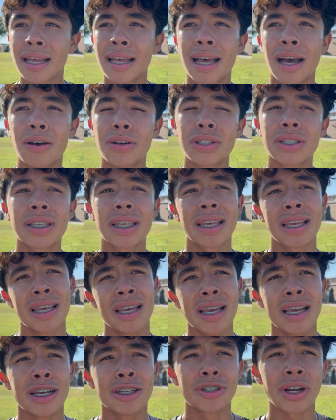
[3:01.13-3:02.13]
I was
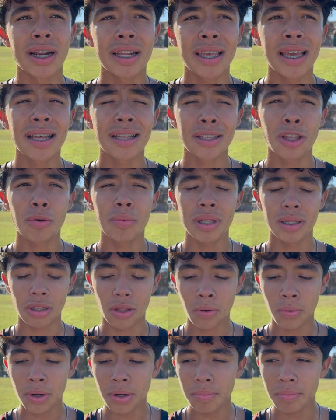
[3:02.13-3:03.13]
trying to get a little bit
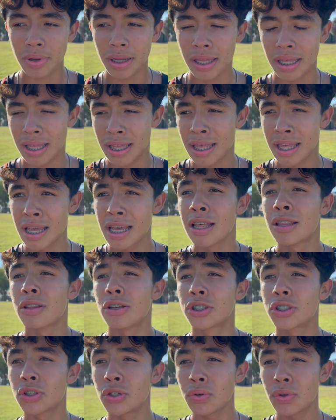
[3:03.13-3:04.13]
lower, but
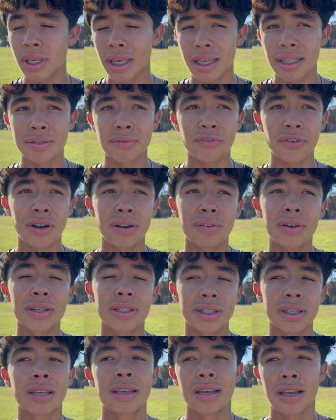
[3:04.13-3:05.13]
those two kids in front of
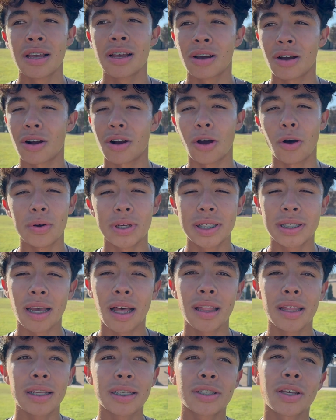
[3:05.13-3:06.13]
us are always
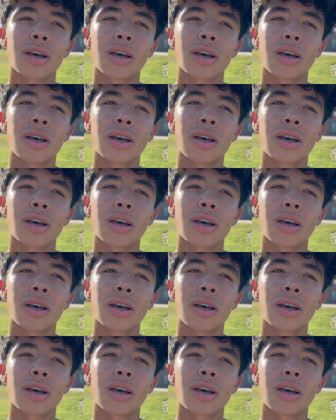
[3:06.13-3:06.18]
solid.